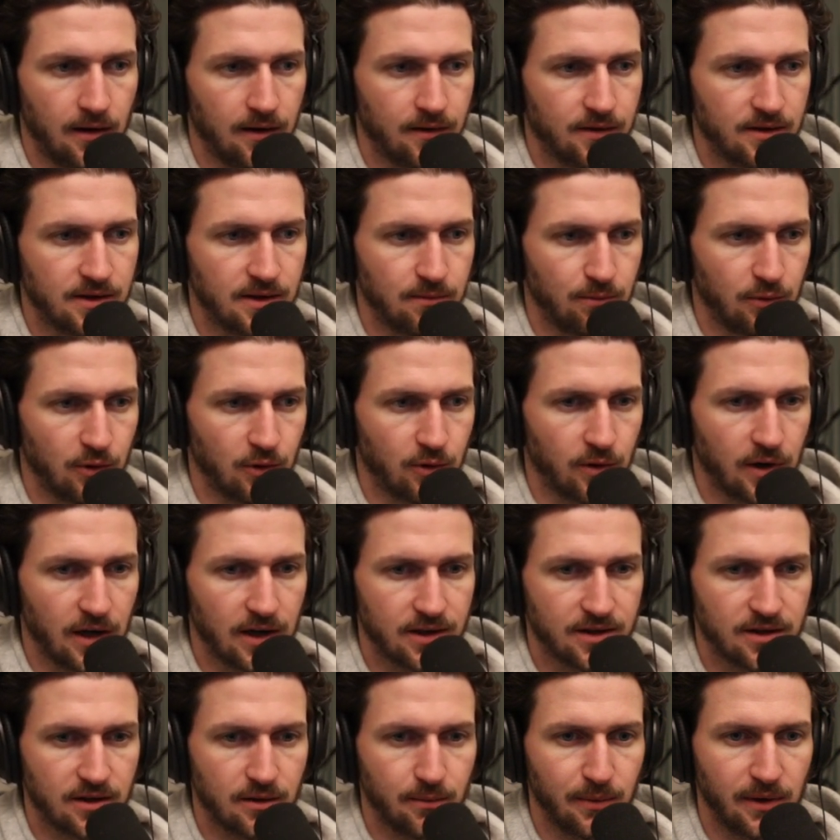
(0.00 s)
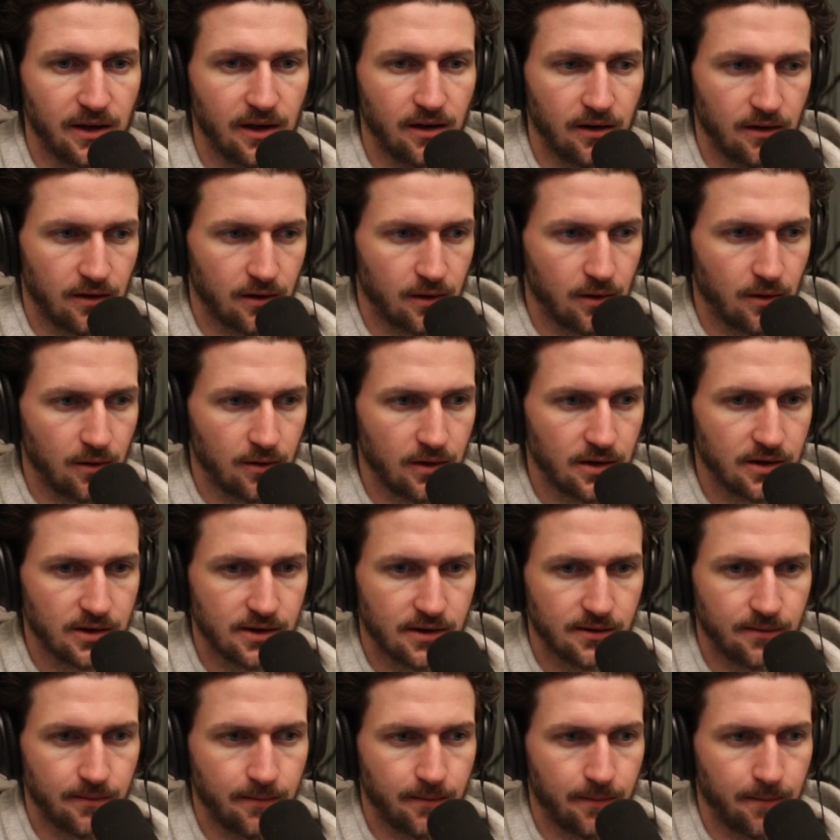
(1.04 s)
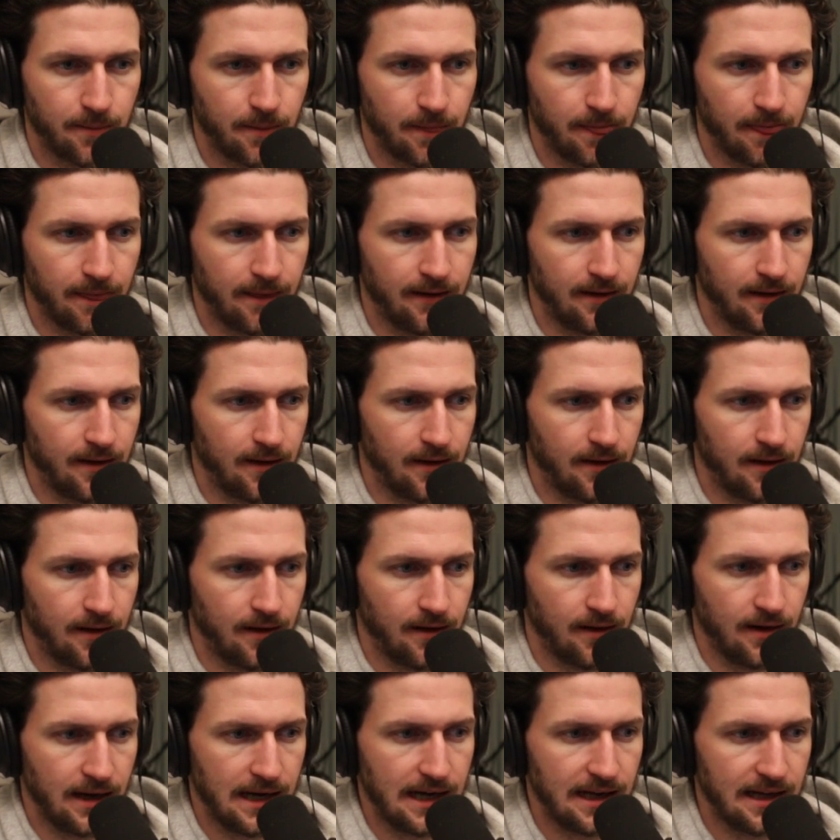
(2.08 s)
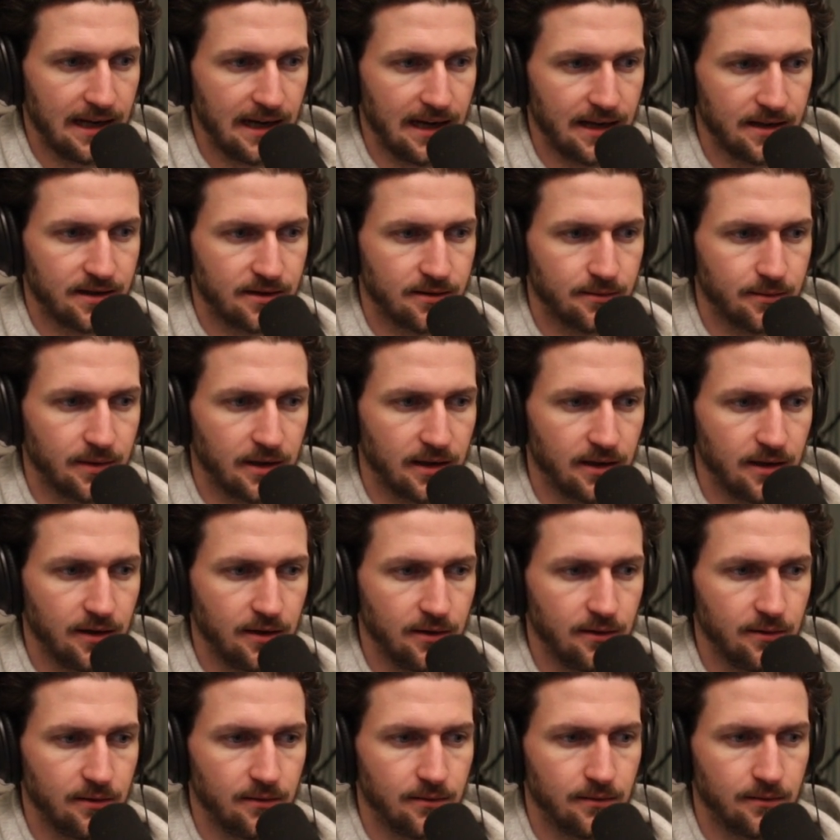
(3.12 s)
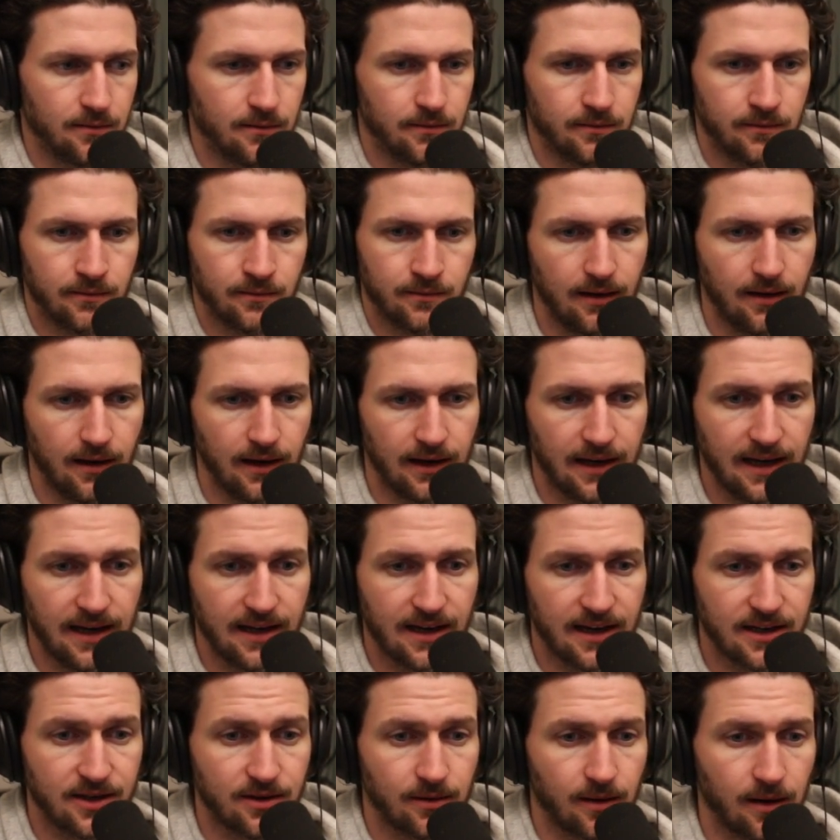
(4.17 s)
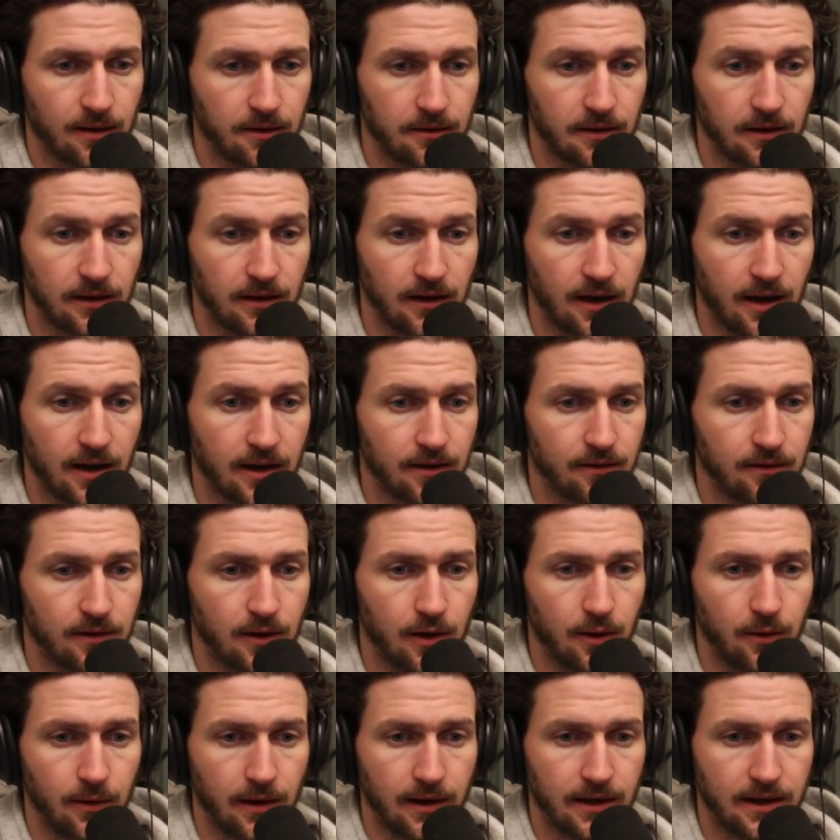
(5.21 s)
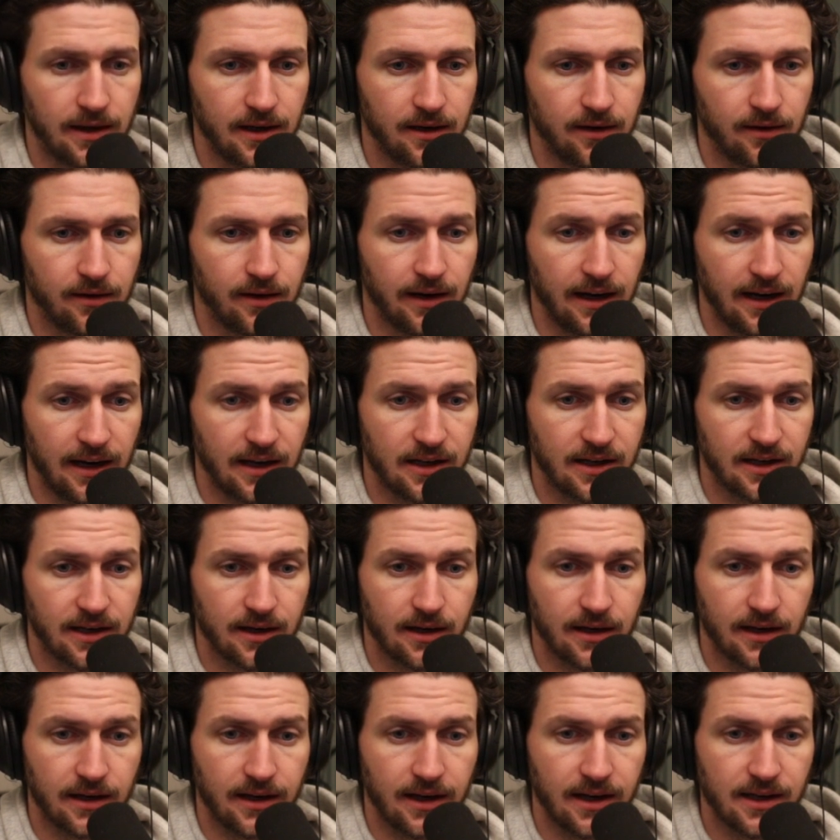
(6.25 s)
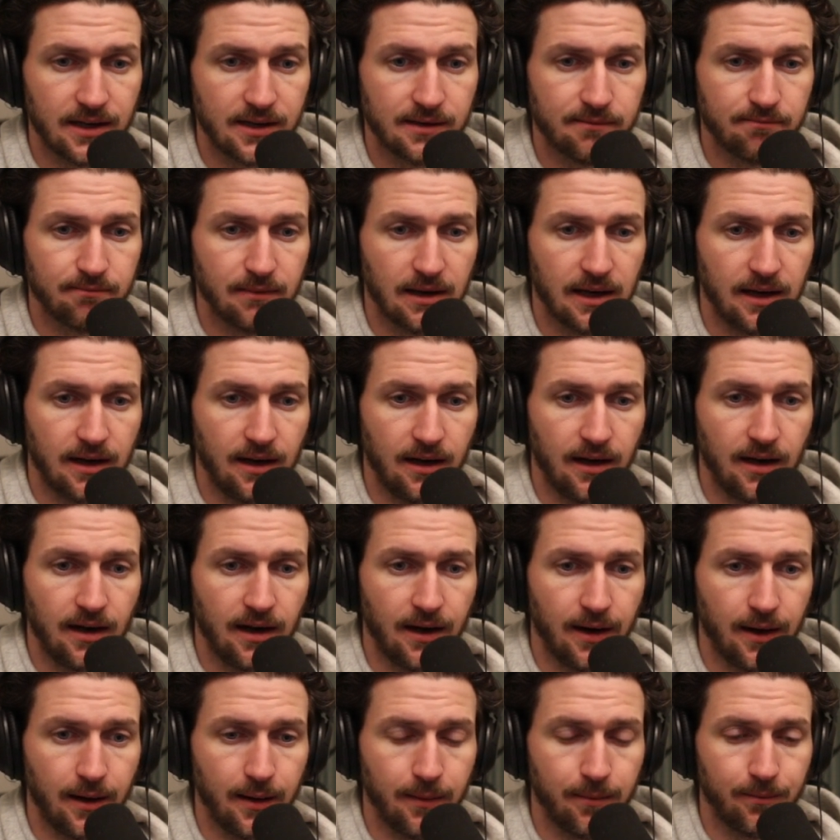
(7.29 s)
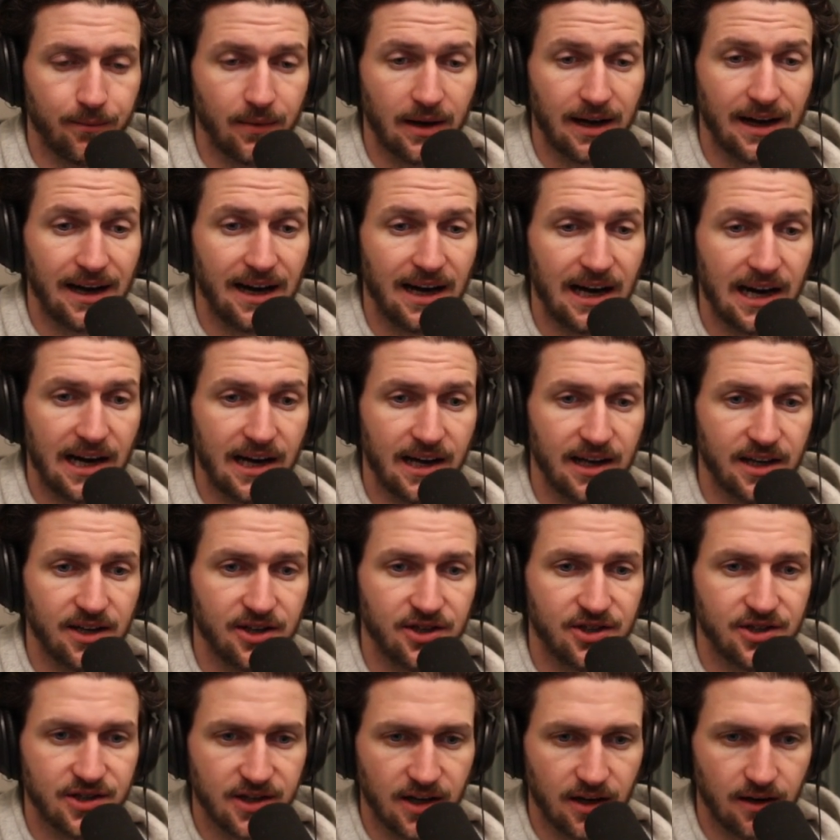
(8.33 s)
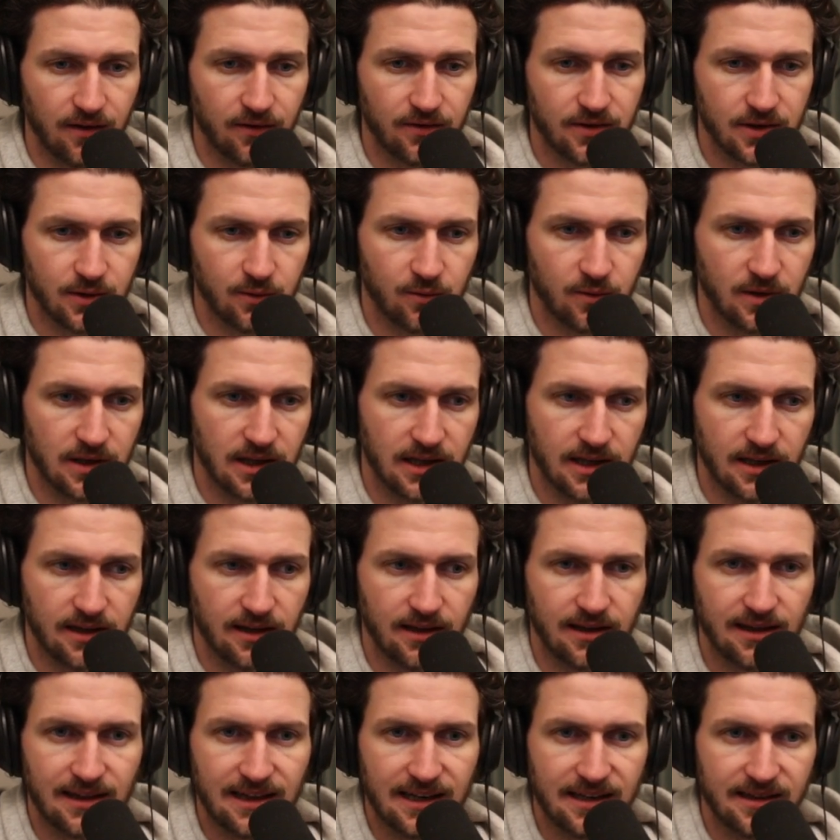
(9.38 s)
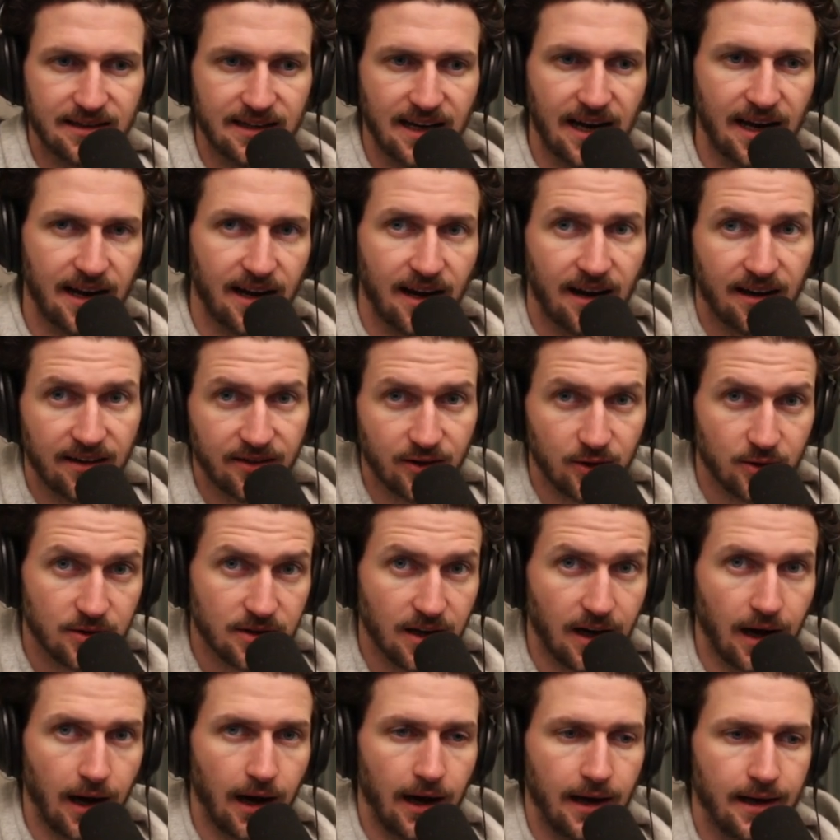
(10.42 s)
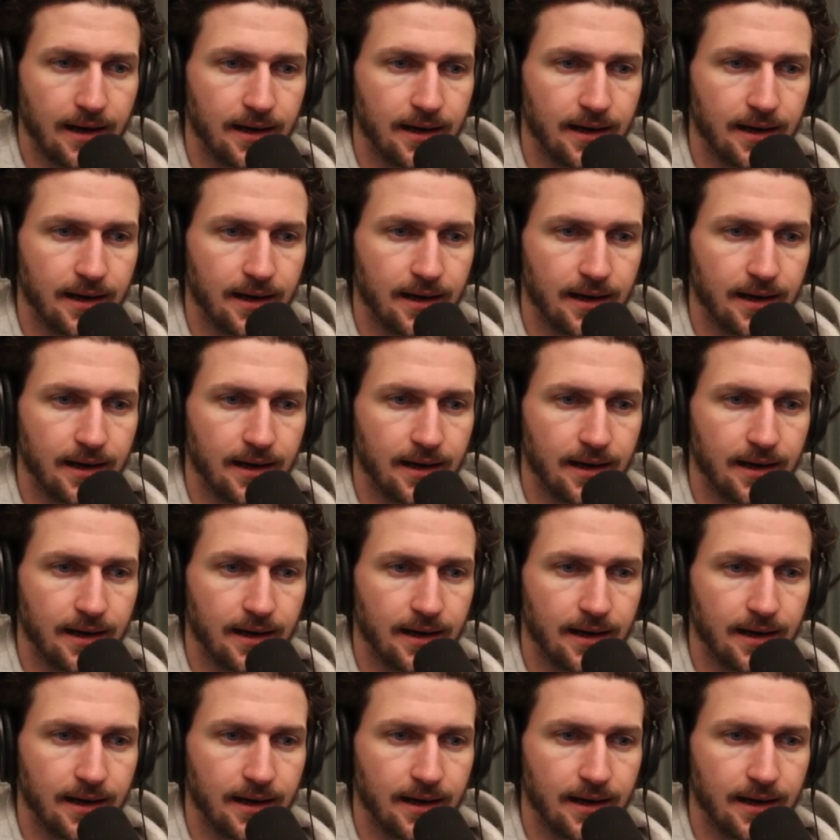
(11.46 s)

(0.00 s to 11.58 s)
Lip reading: Simple crash at the beginning of the chorus. I'll add some EQ. Again, I took out a lot of low end here, and I did a nice high shelf to really let those high